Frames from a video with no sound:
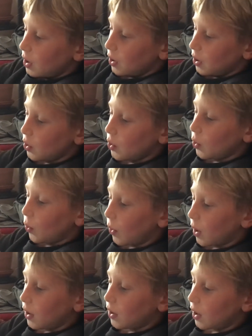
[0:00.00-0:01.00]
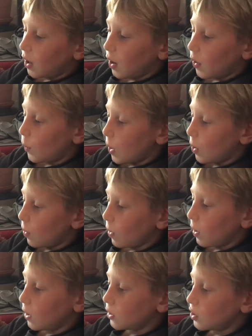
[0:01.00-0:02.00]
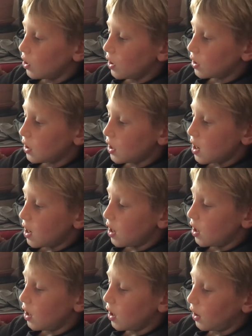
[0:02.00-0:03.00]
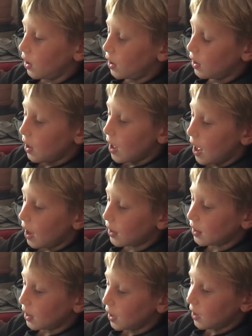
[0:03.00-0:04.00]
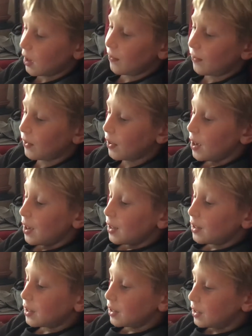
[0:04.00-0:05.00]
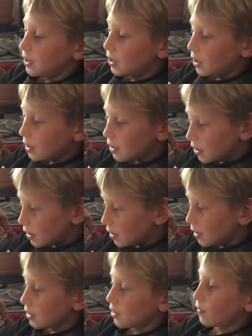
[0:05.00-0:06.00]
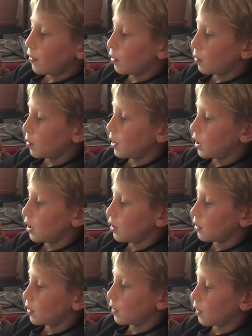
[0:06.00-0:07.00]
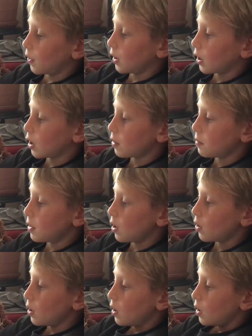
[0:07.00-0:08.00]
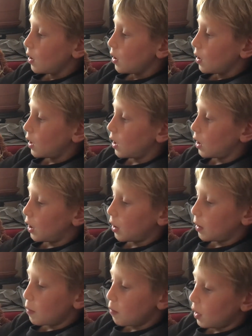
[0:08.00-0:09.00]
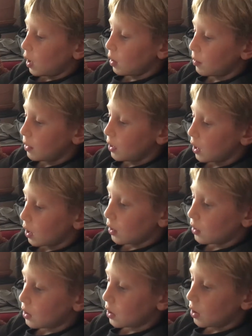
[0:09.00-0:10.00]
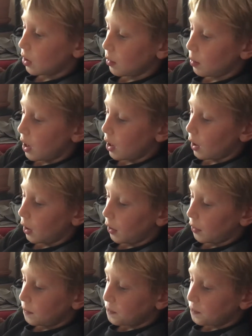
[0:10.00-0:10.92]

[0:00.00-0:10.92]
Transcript: Kason, and Ro were interested in as a gift. Suggestions for me to think about and maybe consider buying.